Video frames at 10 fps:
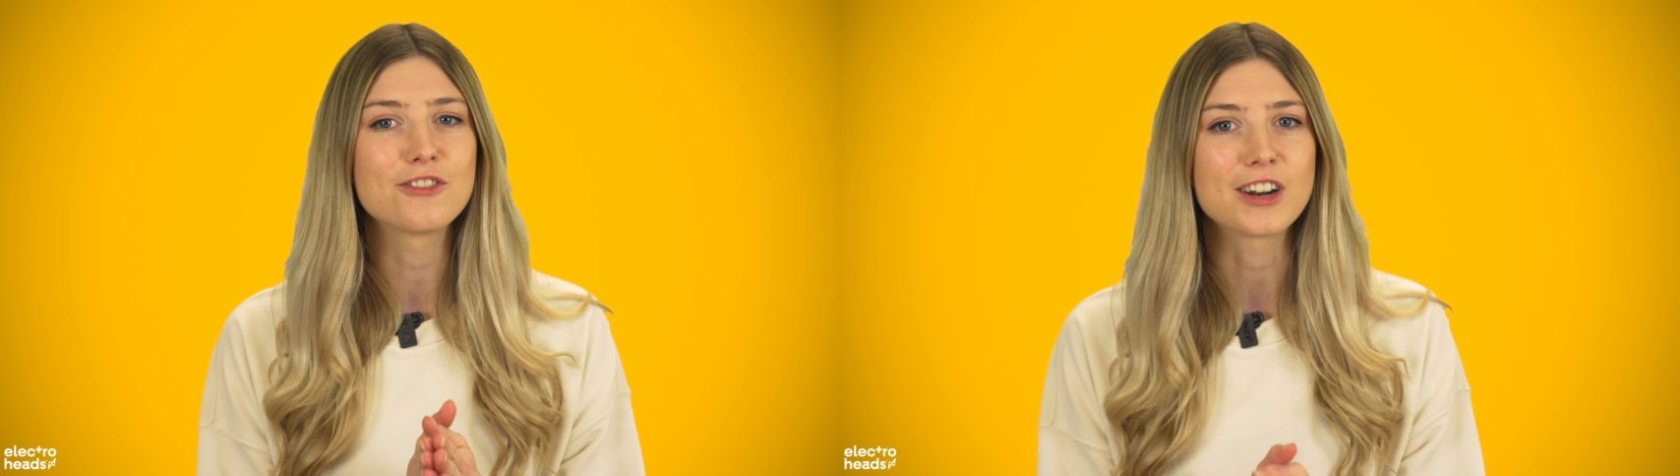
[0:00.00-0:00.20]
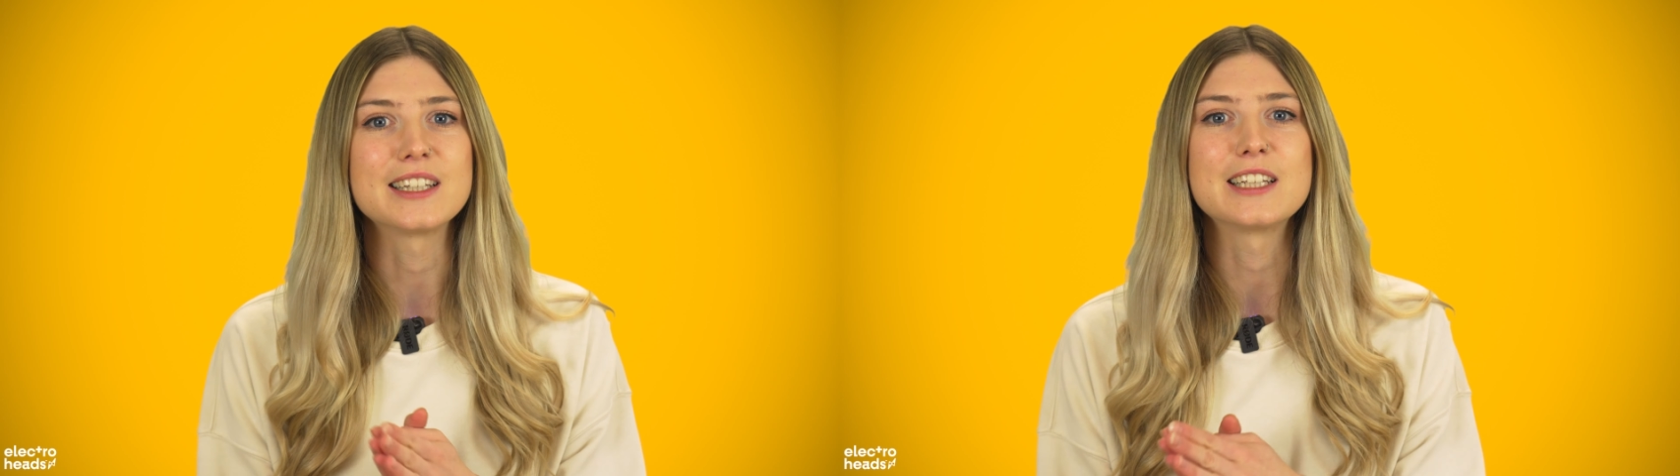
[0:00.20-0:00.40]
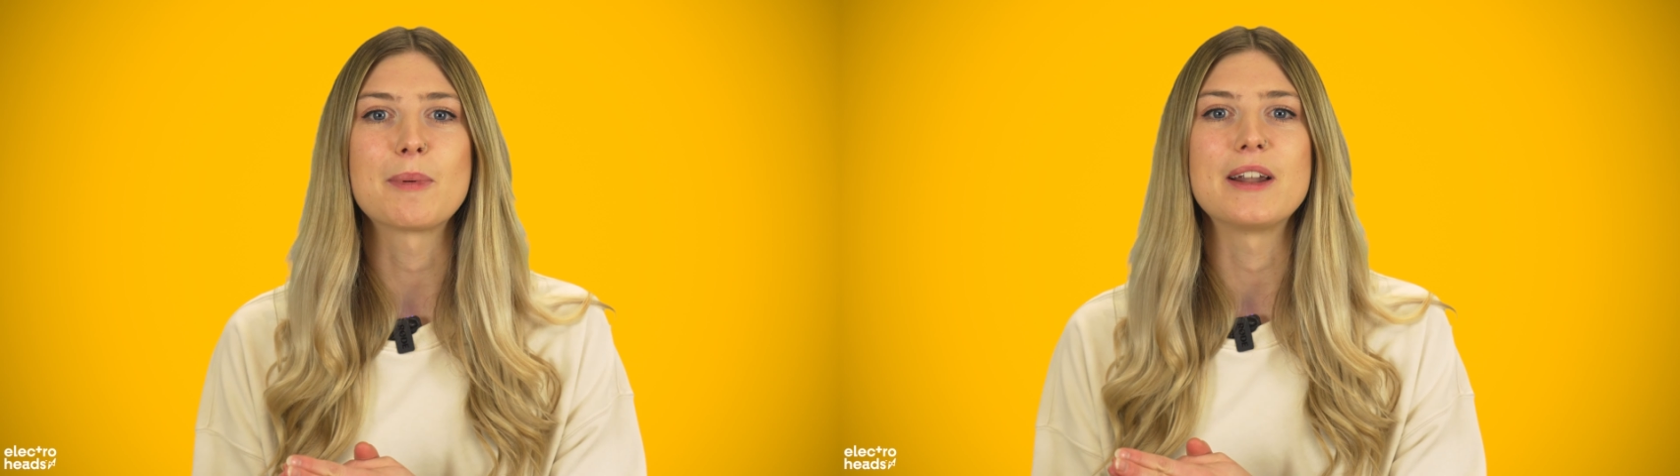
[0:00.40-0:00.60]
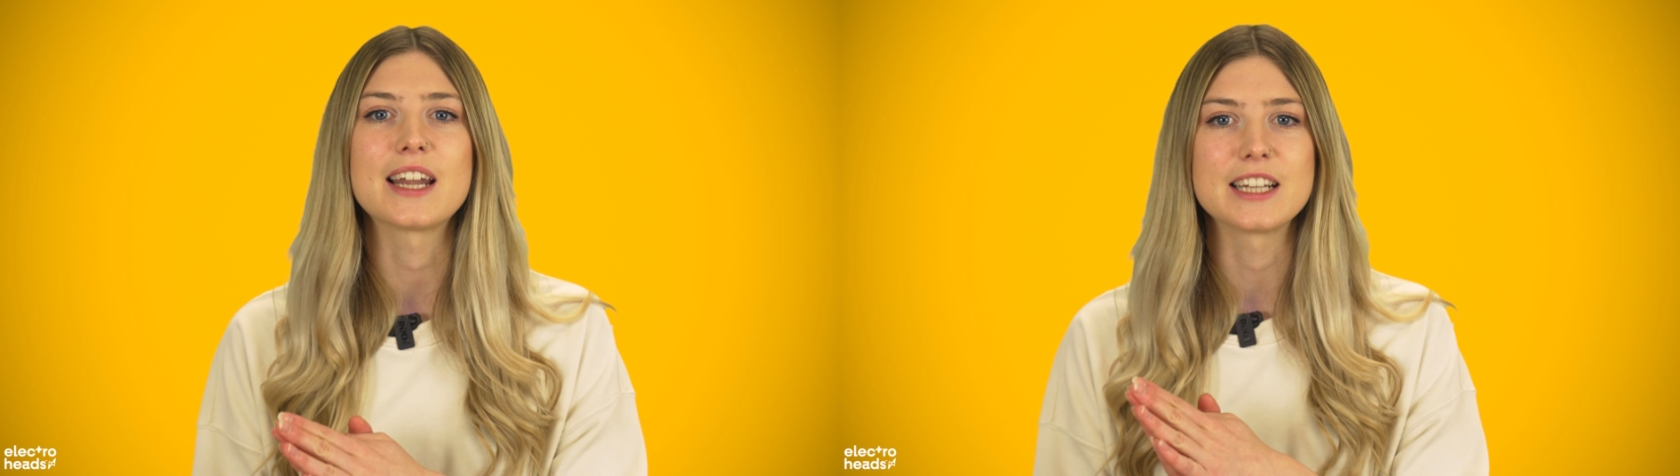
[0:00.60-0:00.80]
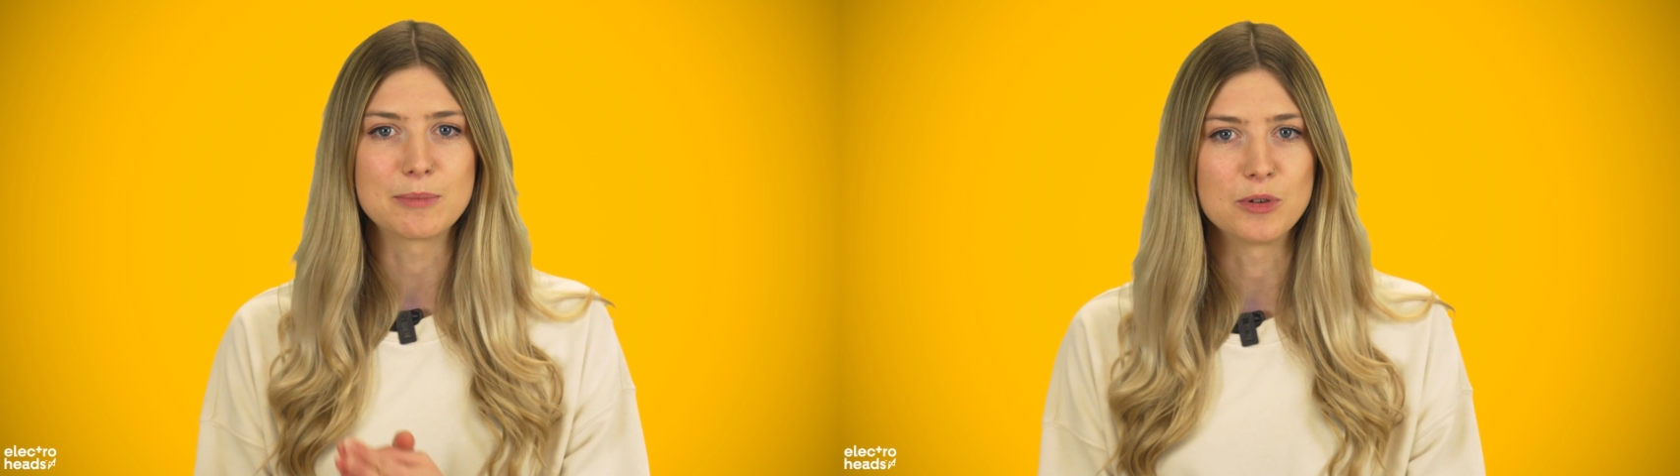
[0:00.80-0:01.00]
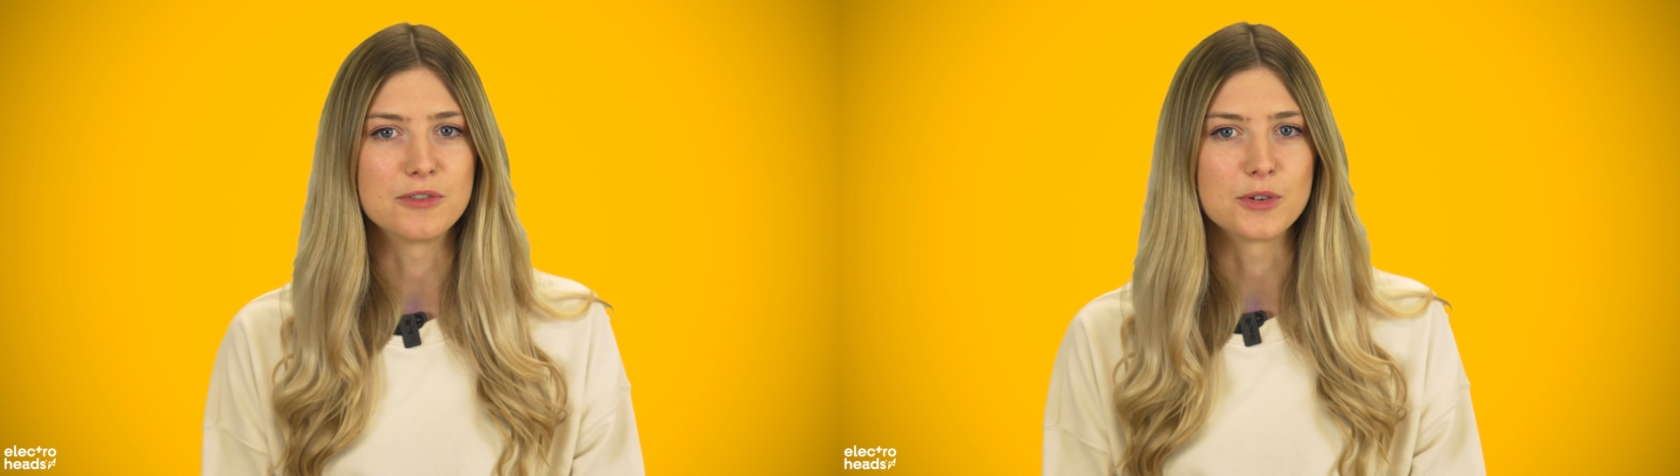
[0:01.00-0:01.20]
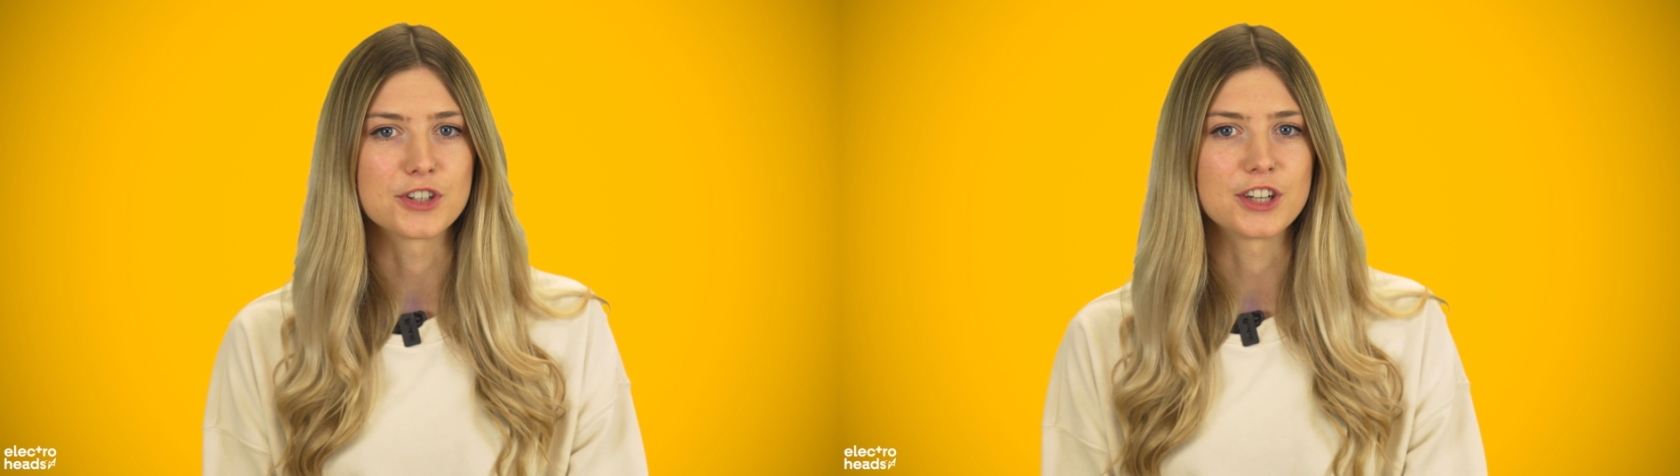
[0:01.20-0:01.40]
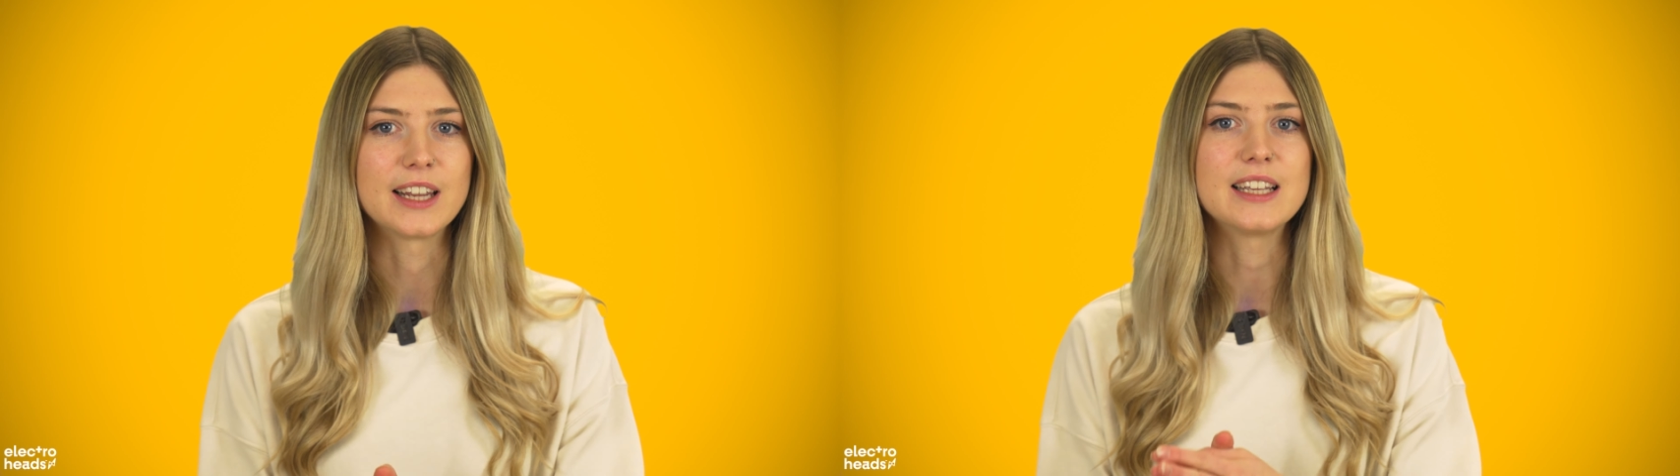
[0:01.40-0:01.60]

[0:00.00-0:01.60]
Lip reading: ready to spend a small fortune,